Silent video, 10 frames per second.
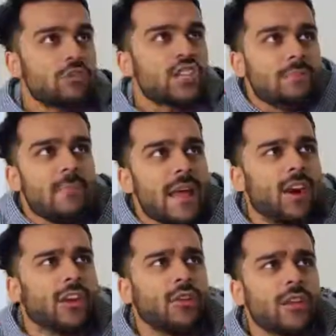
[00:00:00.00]
you just met
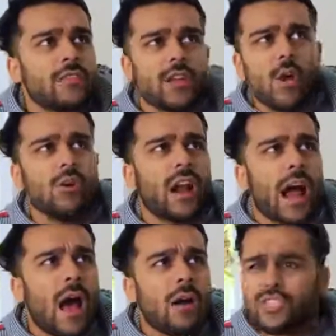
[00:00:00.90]
her. You don't even know her.
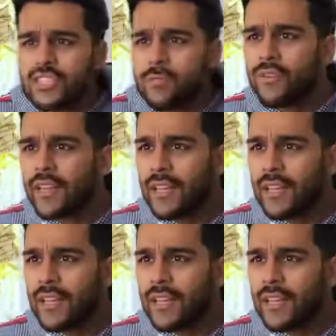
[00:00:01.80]
How is she moving